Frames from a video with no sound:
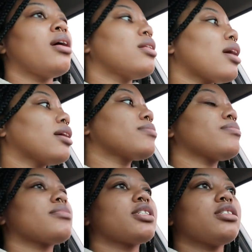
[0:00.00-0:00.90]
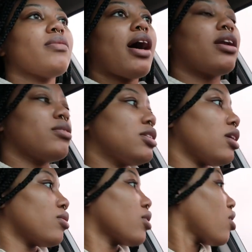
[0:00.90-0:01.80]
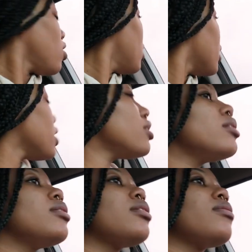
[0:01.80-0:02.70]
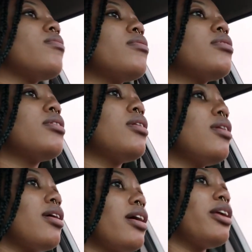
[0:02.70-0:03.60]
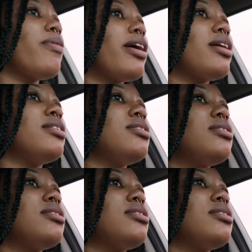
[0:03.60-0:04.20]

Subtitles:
Like, this is why I don't need to own a car. Anyways,